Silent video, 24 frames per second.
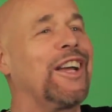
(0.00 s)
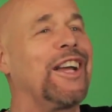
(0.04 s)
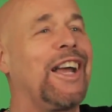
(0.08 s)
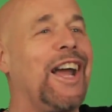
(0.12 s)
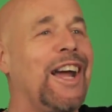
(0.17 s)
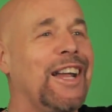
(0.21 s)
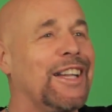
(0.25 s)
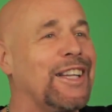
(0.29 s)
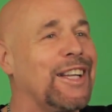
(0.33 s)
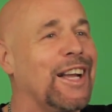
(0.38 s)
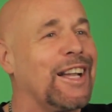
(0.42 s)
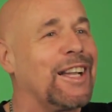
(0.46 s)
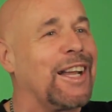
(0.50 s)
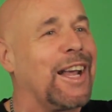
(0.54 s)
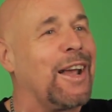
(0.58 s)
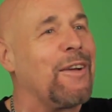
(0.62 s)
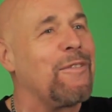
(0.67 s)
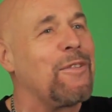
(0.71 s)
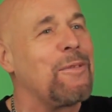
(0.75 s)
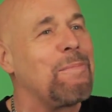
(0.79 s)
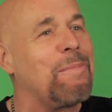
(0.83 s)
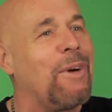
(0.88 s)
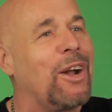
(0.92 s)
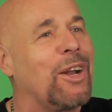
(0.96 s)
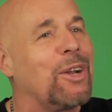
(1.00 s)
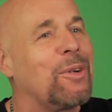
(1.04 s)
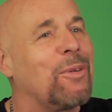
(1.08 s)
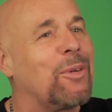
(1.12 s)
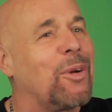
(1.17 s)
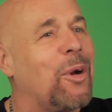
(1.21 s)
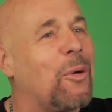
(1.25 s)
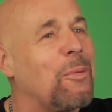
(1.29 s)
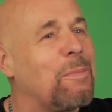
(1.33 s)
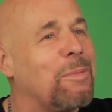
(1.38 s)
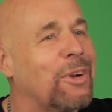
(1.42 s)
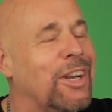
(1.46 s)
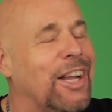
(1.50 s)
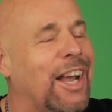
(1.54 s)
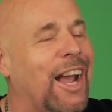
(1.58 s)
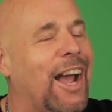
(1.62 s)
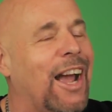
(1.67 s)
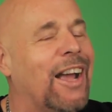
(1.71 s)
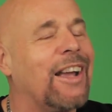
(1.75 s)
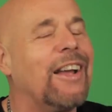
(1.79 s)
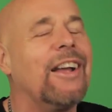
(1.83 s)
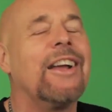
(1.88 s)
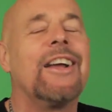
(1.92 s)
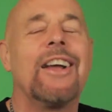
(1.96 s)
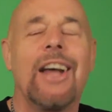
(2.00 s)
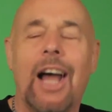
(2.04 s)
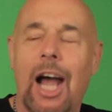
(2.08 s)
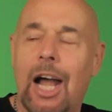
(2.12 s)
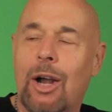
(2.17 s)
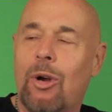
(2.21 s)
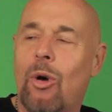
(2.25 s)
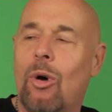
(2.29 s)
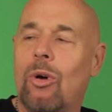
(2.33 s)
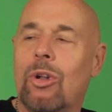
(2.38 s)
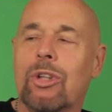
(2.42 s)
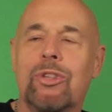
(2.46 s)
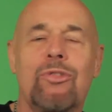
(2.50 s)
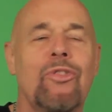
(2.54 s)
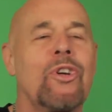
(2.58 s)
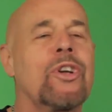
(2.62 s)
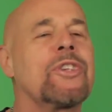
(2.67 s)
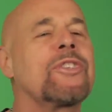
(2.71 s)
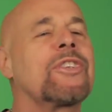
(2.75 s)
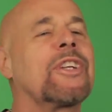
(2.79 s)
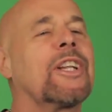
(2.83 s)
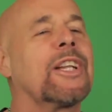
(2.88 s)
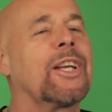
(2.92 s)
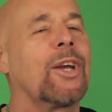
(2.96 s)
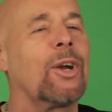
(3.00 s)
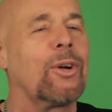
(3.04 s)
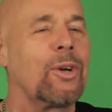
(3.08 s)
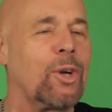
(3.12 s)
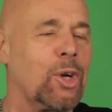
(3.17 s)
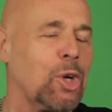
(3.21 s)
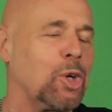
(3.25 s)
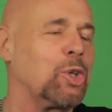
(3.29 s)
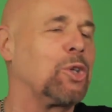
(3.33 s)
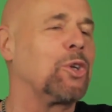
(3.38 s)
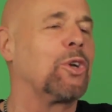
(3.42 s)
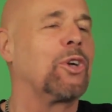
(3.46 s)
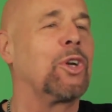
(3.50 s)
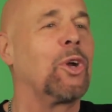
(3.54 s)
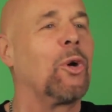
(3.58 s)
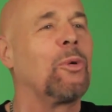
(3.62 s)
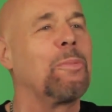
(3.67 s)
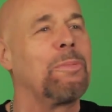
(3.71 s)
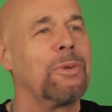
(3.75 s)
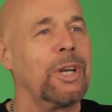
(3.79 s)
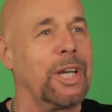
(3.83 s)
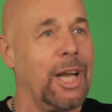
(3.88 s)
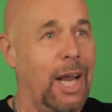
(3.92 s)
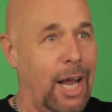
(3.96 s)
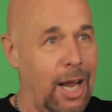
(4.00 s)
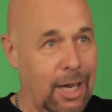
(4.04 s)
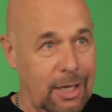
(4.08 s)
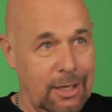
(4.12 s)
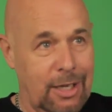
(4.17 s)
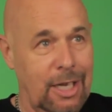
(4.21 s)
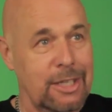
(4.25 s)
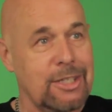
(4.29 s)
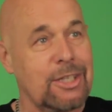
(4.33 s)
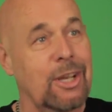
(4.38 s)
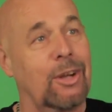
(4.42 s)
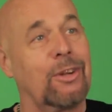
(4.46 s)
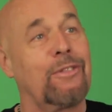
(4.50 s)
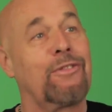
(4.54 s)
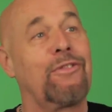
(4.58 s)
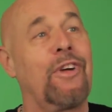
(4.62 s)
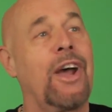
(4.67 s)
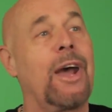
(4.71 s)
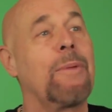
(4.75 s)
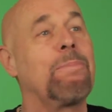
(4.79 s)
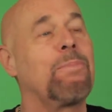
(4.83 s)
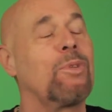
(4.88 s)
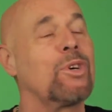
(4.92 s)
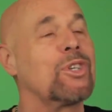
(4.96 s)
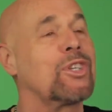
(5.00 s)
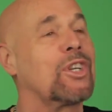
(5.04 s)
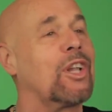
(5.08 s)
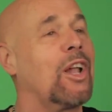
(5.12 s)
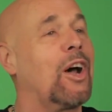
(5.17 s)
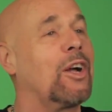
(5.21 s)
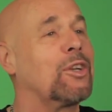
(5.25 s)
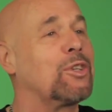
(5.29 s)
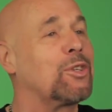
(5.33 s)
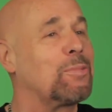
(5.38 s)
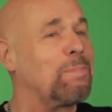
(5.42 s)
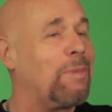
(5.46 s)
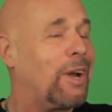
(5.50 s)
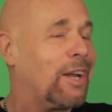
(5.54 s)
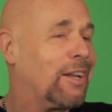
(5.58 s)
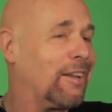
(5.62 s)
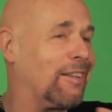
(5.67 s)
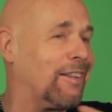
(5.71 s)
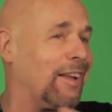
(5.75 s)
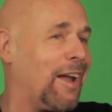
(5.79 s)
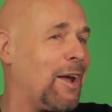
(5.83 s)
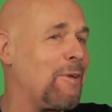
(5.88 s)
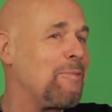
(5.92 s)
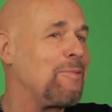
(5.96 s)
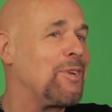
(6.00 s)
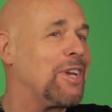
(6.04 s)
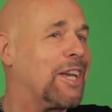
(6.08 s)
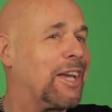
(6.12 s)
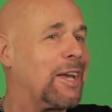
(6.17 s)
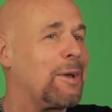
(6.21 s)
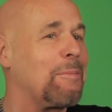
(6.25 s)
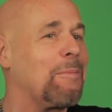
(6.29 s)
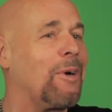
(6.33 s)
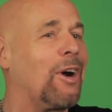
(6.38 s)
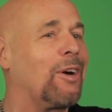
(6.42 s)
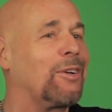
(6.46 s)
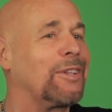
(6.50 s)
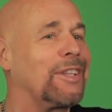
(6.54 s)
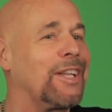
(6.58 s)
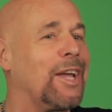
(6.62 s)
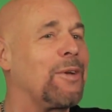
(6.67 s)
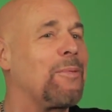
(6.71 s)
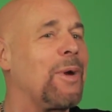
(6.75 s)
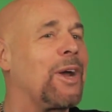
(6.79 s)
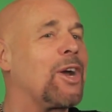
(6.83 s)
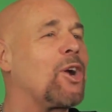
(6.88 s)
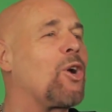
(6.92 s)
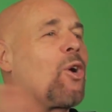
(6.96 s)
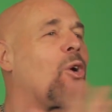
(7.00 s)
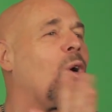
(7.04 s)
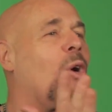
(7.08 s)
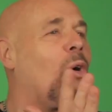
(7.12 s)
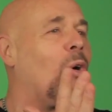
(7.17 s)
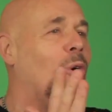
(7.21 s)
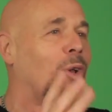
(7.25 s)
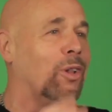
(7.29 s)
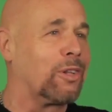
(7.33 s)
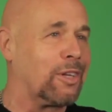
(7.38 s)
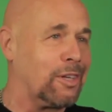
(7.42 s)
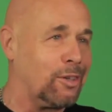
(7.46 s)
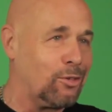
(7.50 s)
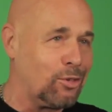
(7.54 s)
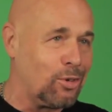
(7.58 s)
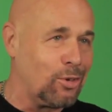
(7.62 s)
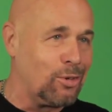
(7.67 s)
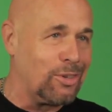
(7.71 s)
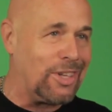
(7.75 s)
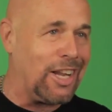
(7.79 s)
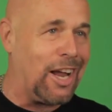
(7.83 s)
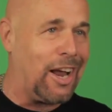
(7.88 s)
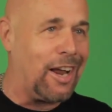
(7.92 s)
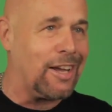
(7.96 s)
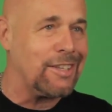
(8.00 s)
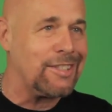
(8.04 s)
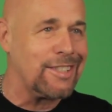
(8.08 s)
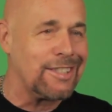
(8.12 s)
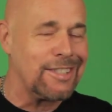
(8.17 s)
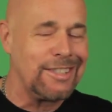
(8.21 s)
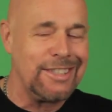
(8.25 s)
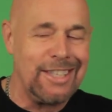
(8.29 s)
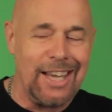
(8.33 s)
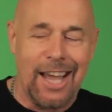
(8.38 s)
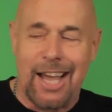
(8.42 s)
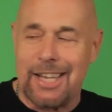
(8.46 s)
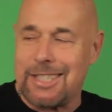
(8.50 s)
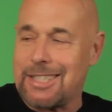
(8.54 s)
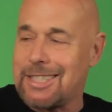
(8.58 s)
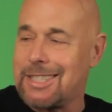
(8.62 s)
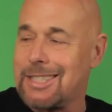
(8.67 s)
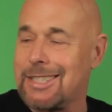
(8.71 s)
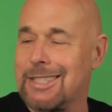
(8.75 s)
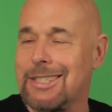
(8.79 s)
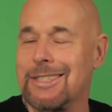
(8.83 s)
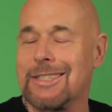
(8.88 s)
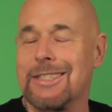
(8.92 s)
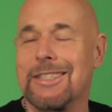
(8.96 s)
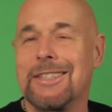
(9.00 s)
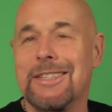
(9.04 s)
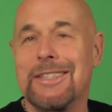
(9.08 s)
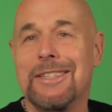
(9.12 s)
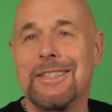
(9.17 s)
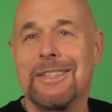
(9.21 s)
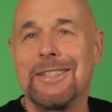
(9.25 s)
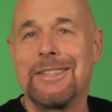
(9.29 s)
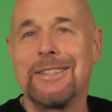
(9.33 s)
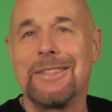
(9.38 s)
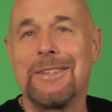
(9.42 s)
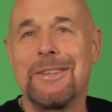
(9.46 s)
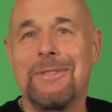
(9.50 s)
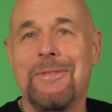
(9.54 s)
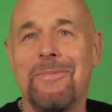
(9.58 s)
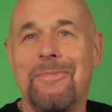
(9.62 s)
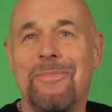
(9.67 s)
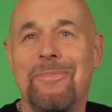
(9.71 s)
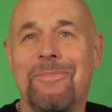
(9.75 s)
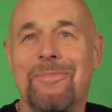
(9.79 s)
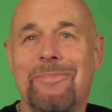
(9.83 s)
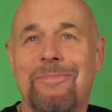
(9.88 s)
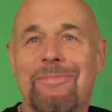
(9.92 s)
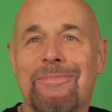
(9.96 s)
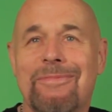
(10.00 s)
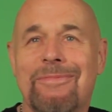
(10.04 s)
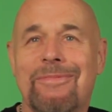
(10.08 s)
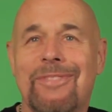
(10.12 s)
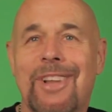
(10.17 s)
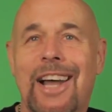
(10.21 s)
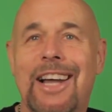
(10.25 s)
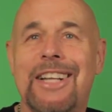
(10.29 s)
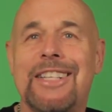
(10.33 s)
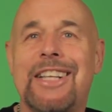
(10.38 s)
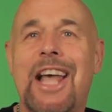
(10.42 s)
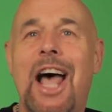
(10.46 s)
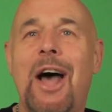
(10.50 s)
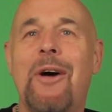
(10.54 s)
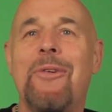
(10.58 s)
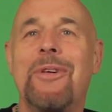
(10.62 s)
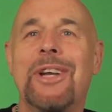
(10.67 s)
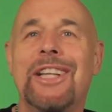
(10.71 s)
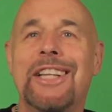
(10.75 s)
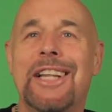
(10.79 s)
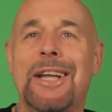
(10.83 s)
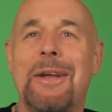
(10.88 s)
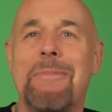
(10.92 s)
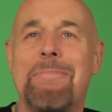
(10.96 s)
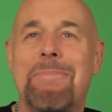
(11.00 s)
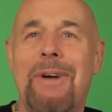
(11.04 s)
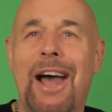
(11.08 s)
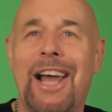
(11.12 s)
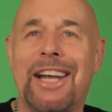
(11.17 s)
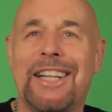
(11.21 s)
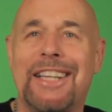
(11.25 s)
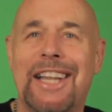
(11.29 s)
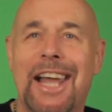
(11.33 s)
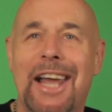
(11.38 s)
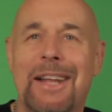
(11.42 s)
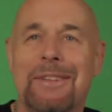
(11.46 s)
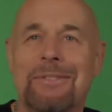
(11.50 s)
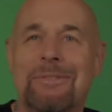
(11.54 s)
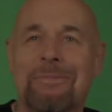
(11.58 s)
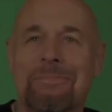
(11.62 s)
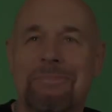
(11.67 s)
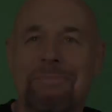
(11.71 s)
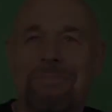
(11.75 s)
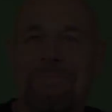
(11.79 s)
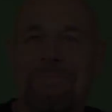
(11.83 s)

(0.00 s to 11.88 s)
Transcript: guy telling everybody you're the opening act? I called Russell. He goes, good, you're the opening act. That's how Fat Boys launched. By the time we came out, they went gold in 2 days. Yes. That's how we did back then.